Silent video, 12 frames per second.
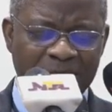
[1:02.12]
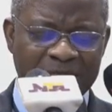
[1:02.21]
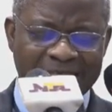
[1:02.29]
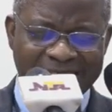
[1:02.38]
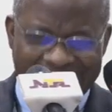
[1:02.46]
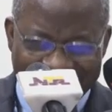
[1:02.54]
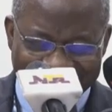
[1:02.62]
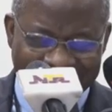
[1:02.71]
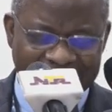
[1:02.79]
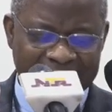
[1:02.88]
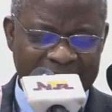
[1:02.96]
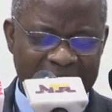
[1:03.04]

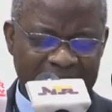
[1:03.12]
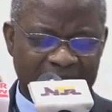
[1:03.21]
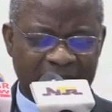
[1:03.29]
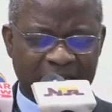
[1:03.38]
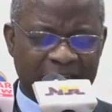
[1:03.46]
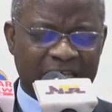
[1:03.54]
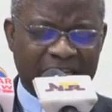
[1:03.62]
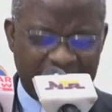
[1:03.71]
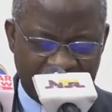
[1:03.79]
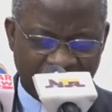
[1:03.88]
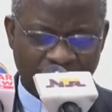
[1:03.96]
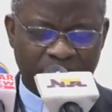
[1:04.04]
integrity in
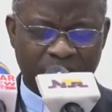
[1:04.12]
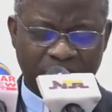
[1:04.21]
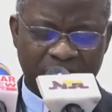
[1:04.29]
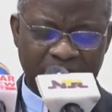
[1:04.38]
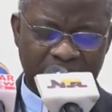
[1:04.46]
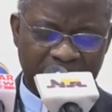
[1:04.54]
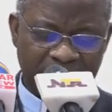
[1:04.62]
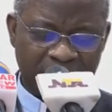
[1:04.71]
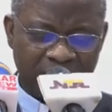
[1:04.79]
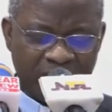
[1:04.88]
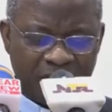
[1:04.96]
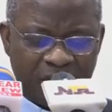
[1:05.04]
nation building
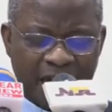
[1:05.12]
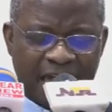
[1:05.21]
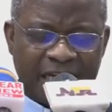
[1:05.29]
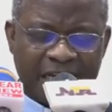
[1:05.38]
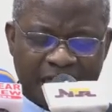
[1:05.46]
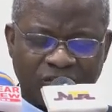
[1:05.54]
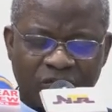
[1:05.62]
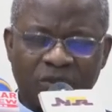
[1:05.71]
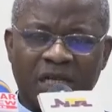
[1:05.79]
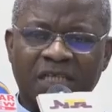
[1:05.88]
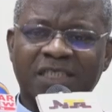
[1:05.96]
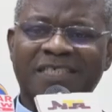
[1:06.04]
and
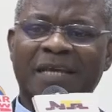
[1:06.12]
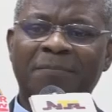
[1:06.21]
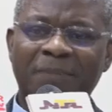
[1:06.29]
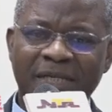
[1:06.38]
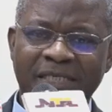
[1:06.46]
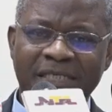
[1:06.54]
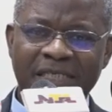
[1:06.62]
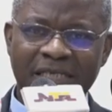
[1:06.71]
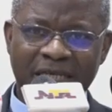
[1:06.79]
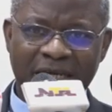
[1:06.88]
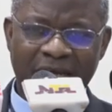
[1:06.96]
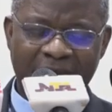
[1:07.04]
national stability
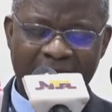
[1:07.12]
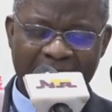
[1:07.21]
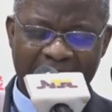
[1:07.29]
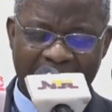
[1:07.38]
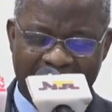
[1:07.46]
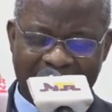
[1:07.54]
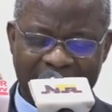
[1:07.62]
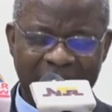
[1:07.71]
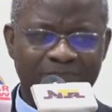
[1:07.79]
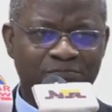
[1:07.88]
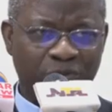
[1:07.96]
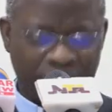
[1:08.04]
and
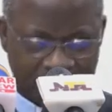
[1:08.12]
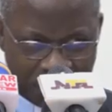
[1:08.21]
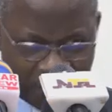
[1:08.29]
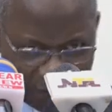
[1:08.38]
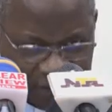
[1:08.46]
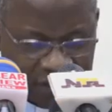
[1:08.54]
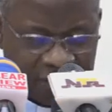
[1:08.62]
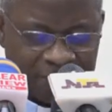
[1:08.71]
prosperity.